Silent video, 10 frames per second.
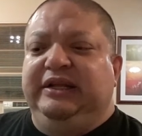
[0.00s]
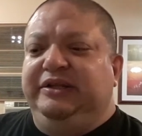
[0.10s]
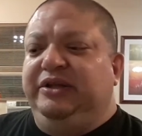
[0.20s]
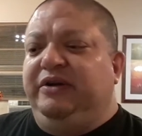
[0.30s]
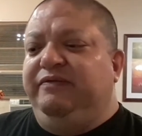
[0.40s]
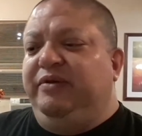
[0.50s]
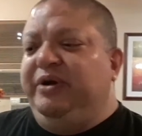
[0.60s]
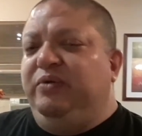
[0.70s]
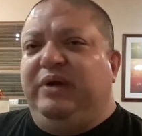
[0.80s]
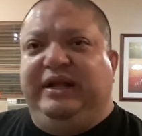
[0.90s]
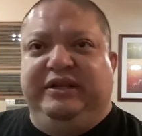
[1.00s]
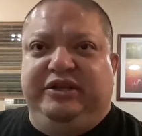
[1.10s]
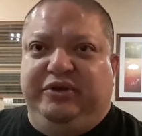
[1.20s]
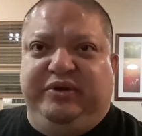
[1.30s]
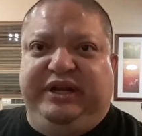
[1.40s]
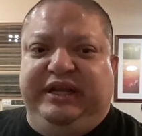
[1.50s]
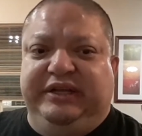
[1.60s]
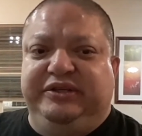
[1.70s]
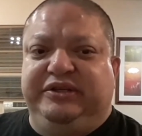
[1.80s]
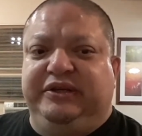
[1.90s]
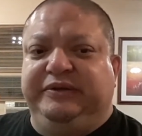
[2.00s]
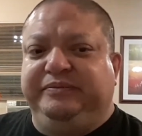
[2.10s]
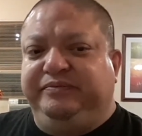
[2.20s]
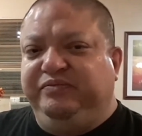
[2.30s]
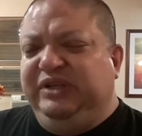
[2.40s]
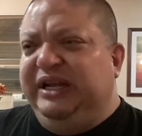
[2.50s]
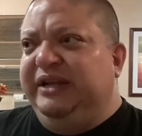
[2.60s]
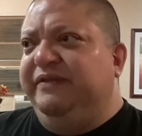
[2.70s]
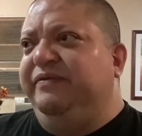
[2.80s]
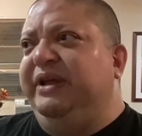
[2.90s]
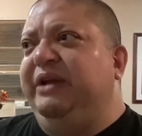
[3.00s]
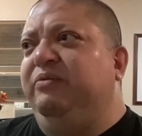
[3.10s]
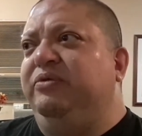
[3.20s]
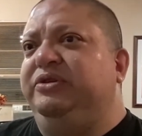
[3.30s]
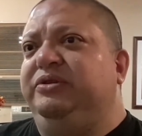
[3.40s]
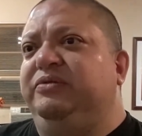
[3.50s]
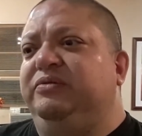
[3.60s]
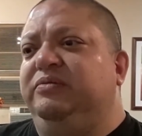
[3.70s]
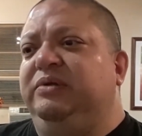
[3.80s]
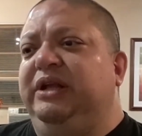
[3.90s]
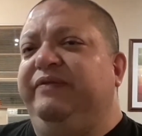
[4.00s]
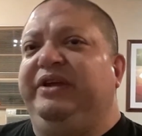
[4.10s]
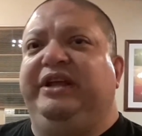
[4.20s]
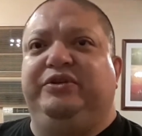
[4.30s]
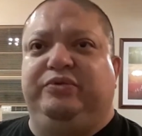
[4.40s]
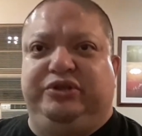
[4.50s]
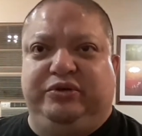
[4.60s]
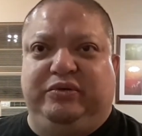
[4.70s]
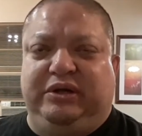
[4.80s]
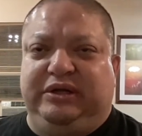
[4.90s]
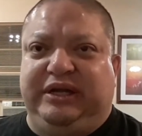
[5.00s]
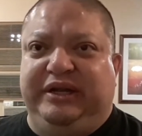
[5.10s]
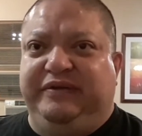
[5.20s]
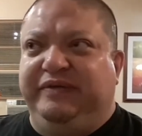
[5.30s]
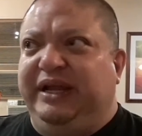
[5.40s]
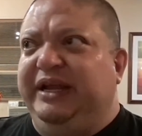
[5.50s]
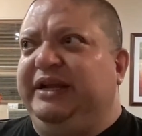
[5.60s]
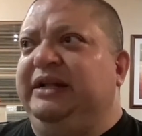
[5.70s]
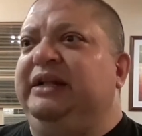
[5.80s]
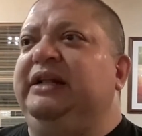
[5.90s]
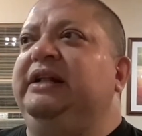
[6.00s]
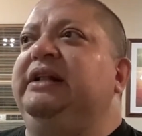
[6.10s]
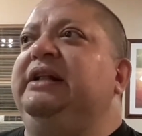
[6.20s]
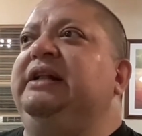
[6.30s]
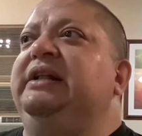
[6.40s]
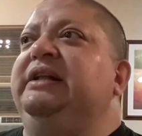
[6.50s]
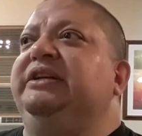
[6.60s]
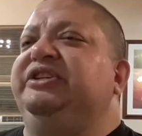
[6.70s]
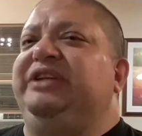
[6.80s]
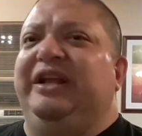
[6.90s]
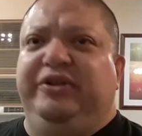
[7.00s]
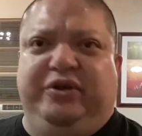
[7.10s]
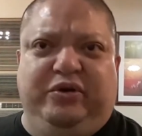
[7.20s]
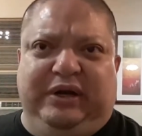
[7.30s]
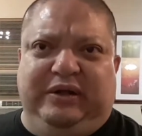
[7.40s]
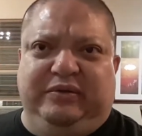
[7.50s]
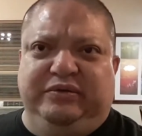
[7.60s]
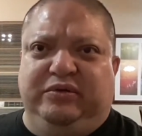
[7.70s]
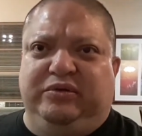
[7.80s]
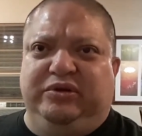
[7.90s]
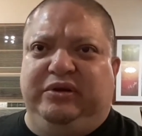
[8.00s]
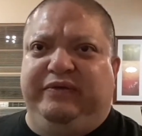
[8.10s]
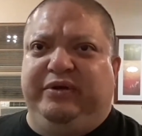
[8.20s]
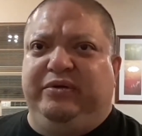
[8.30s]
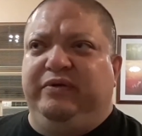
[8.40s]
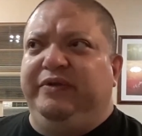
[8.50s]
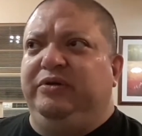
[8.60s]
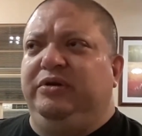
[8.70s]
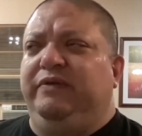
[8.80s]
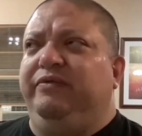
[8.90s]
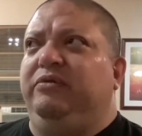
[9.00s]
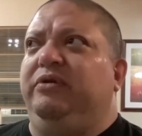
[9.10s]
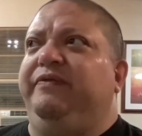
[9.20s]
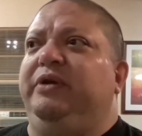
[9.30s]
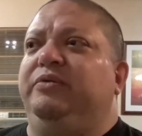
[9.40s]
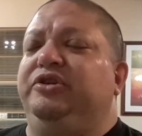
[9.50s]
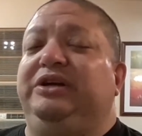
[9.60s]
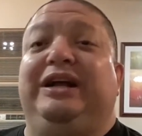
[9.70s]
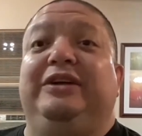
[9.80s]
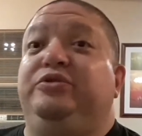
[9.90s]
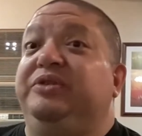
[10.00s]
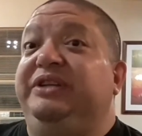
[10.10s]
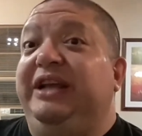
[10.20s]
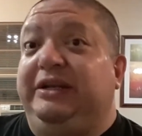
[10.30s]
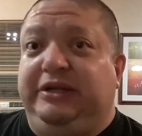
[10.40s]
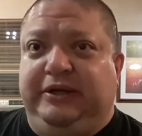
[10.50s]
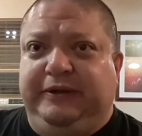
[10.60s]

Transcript: that are very rotten to their kids, and if they were to if the kids were to uh, kind of like stand their ground or or, their, or, their, or if they were to contradict,